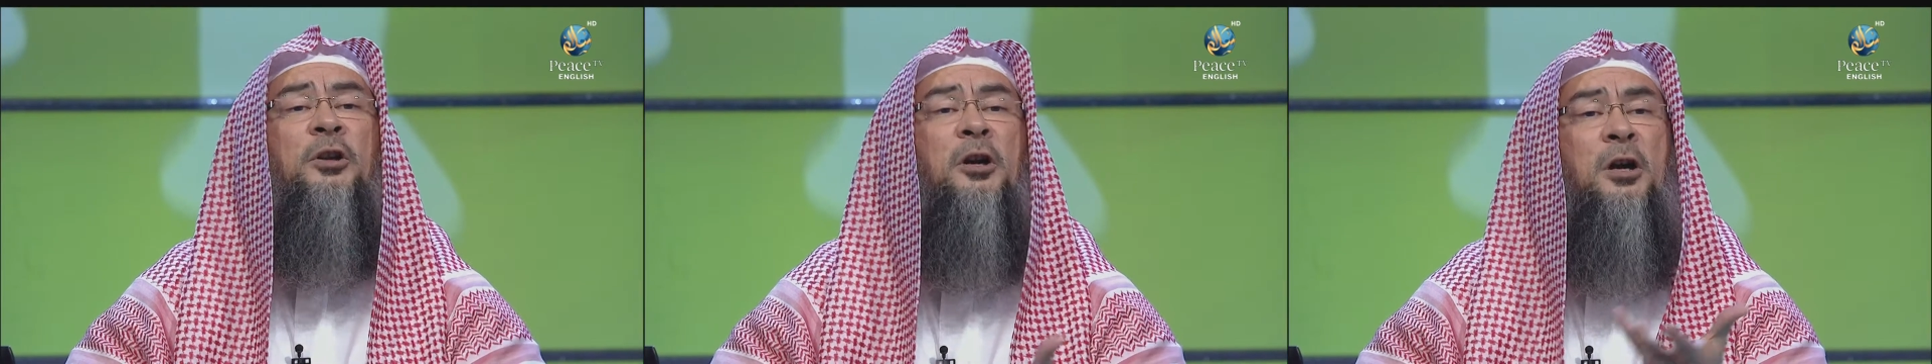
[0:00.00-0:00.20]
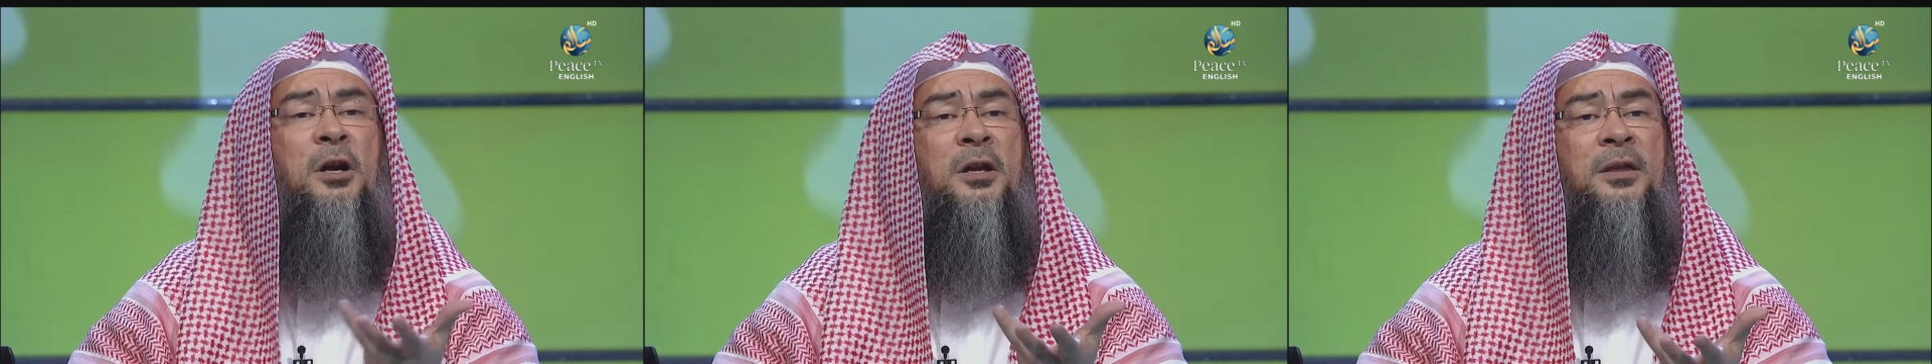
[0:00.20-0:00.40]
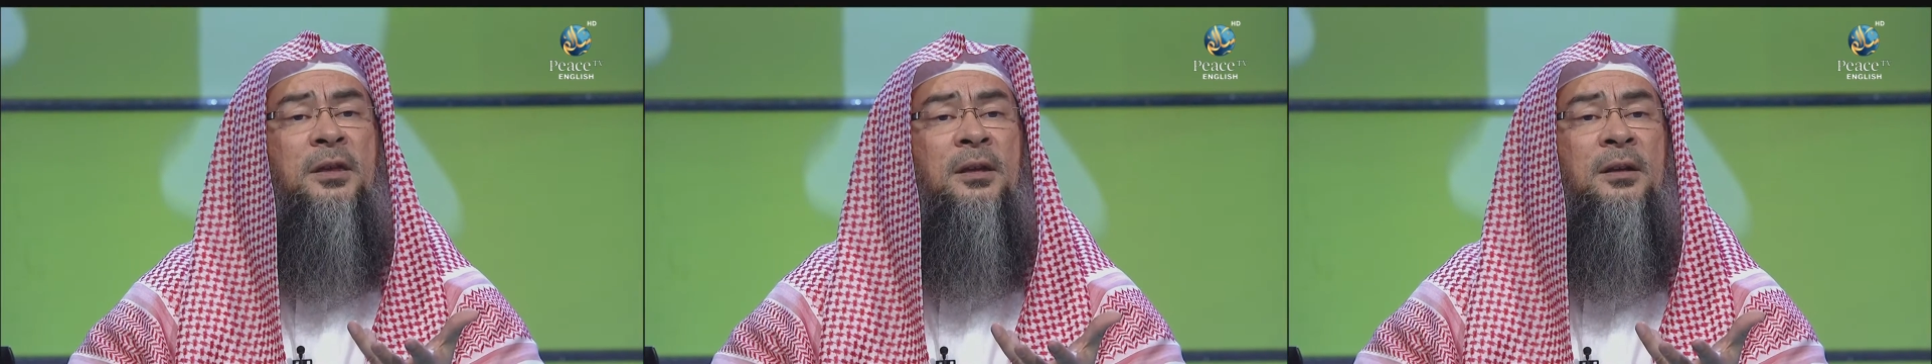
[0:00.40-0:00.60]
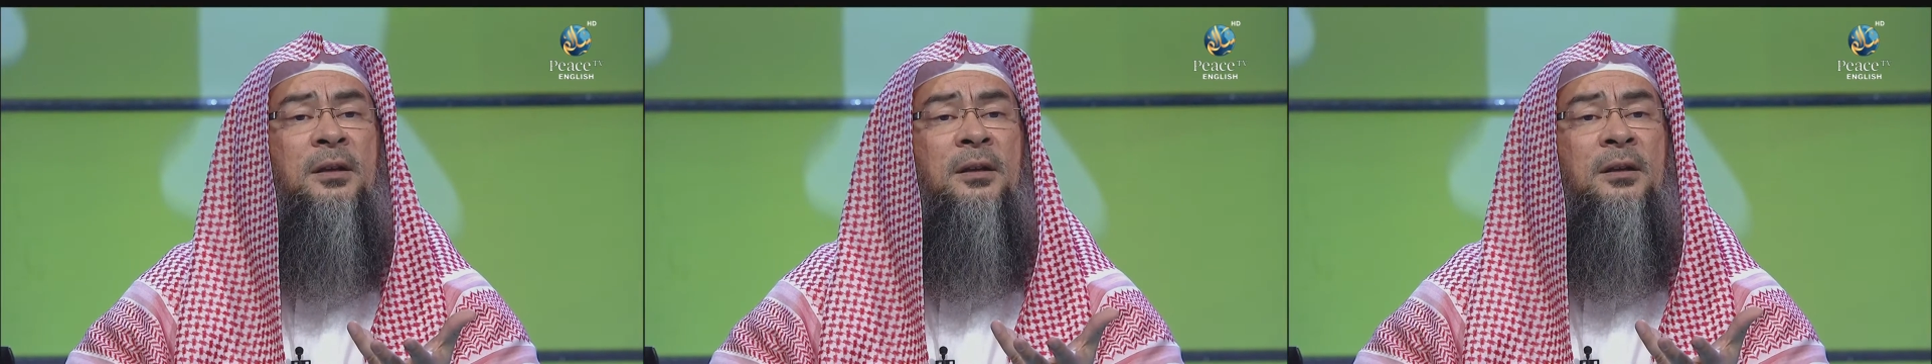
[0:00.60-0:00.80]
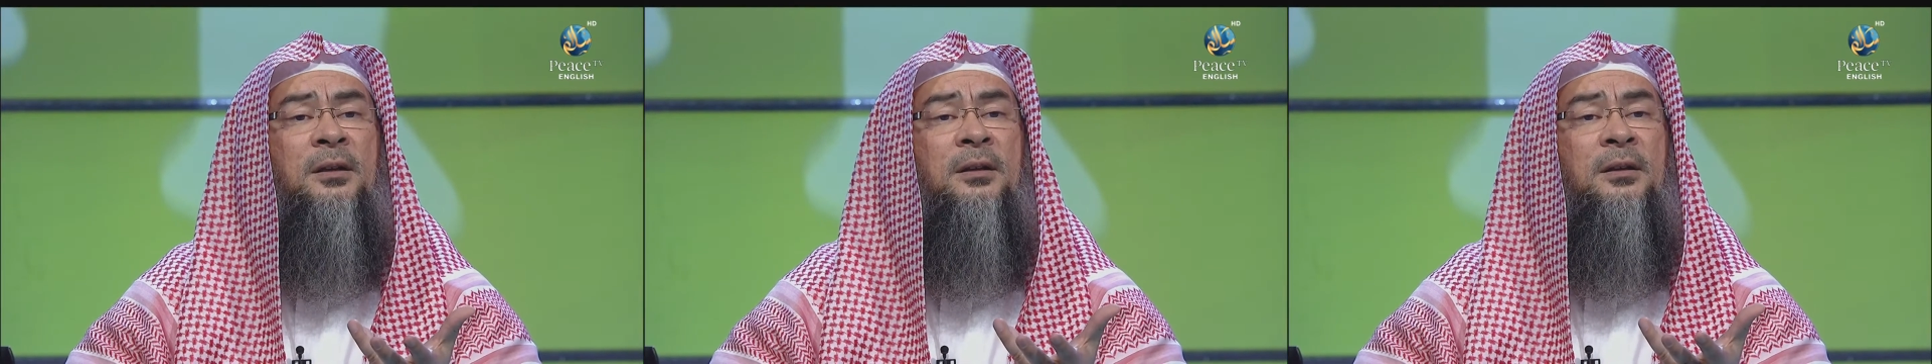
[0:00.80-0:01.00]
earth
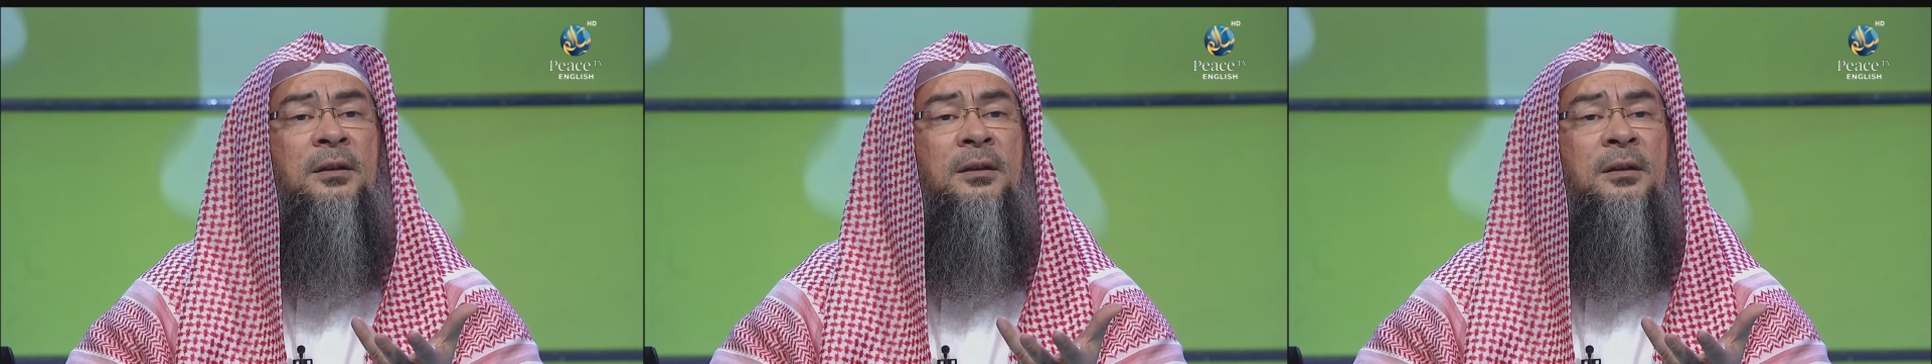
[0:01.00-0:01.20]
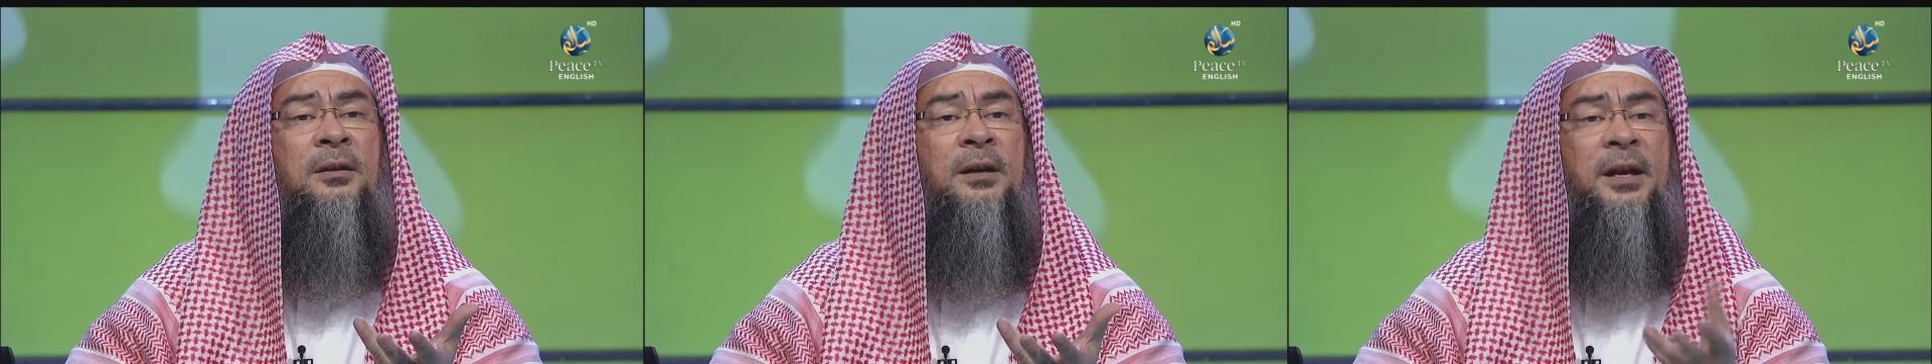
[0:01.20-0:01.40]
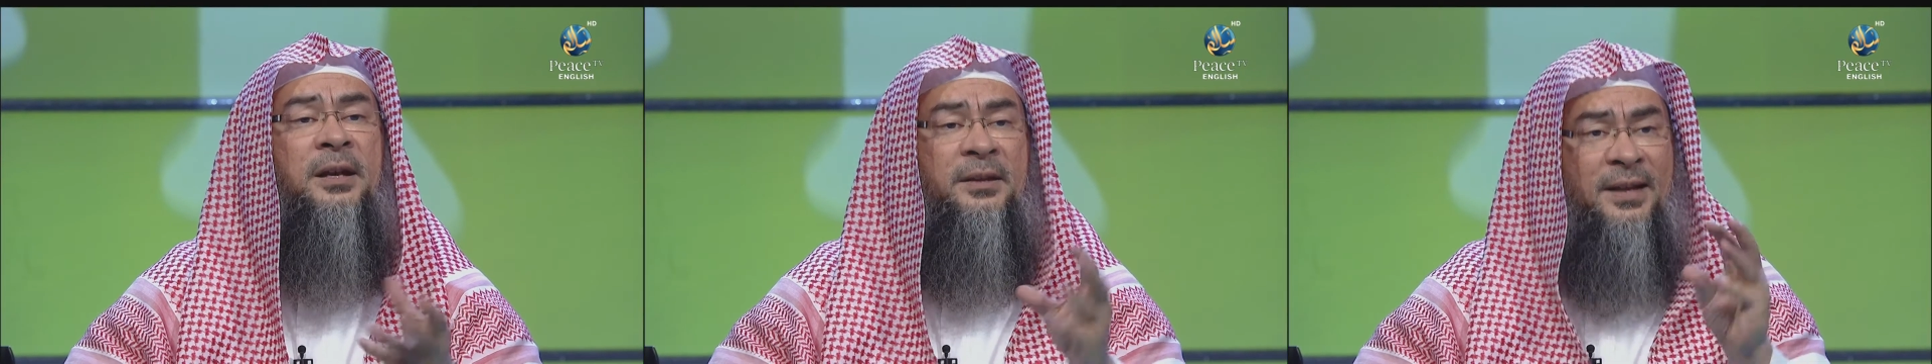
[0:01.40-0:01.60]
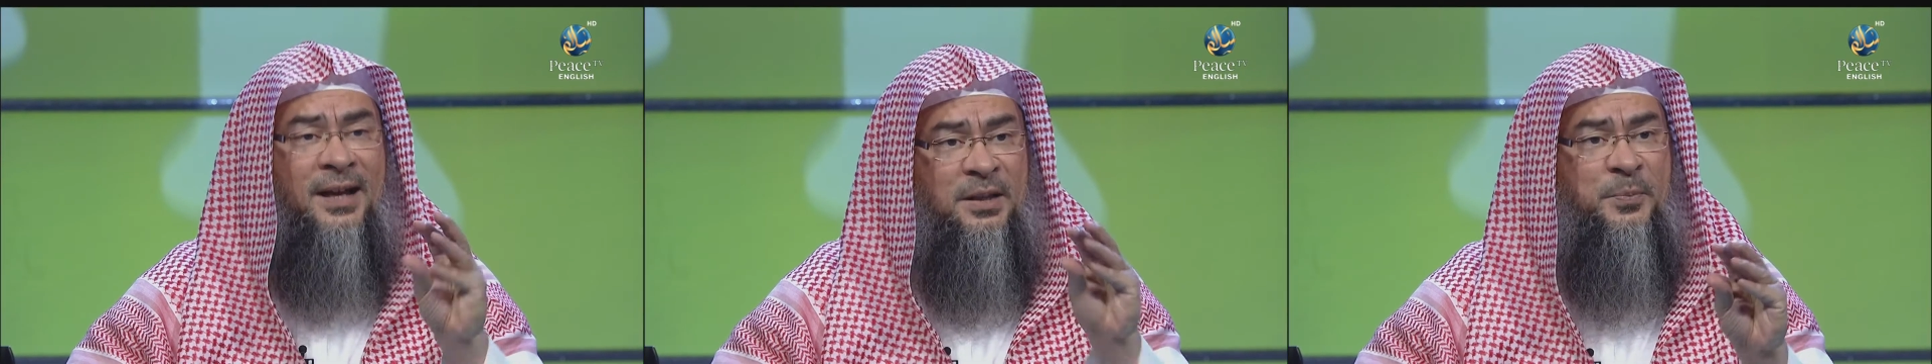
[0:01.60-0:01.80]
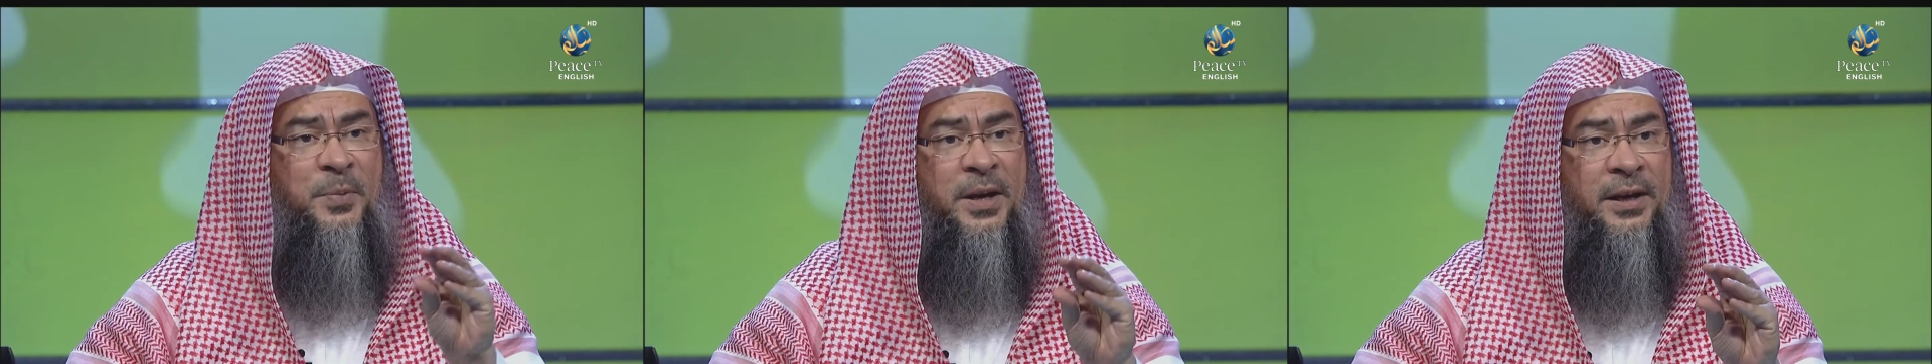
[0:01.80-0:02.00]
in
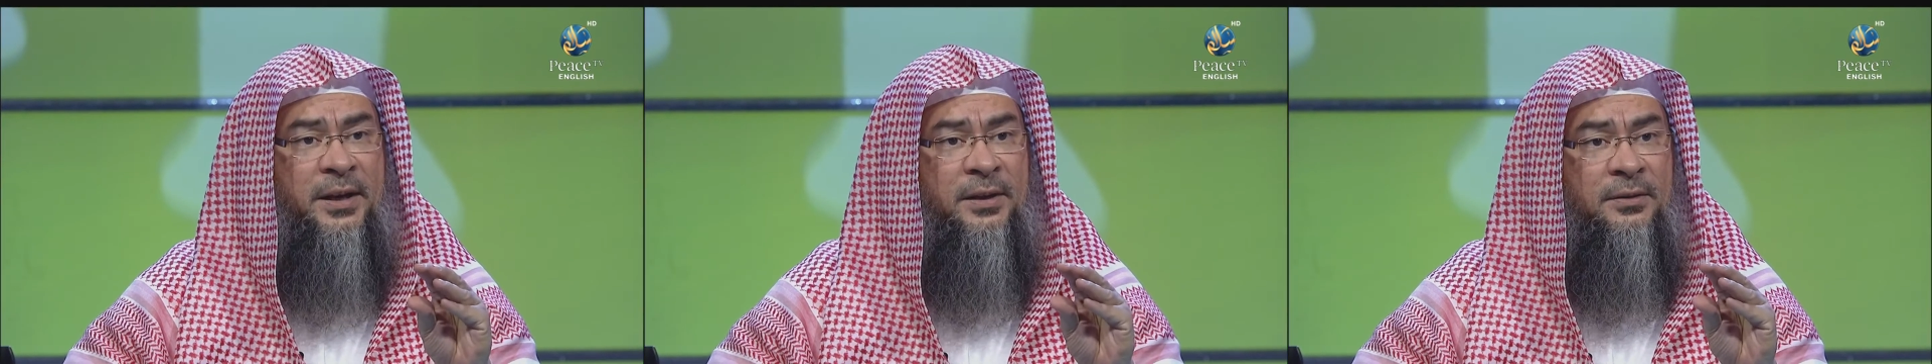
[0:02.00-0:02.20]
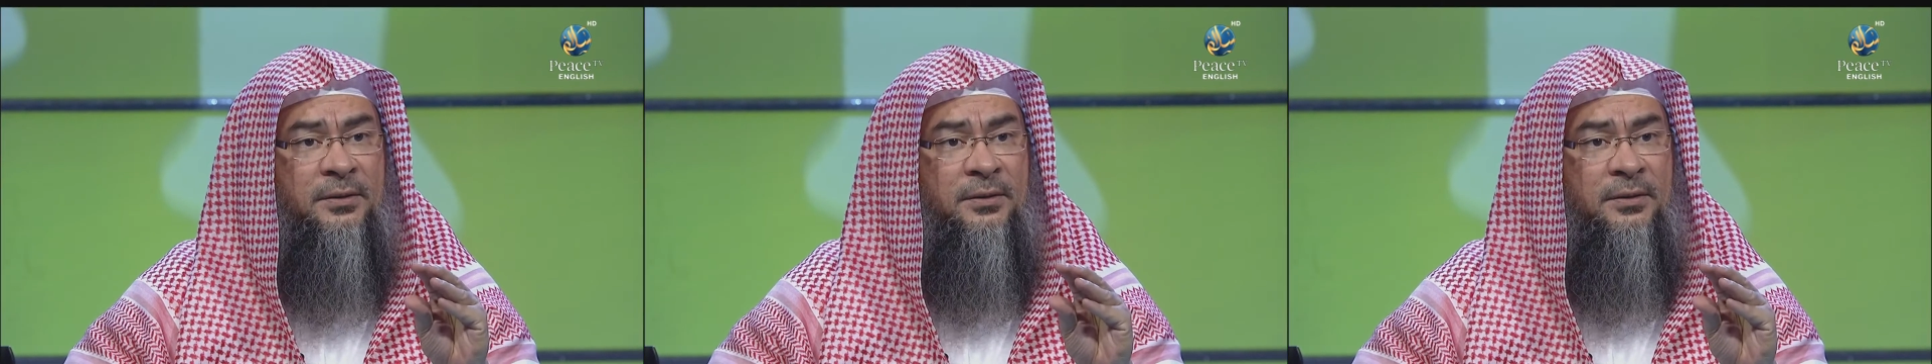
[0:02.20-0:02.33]
that period.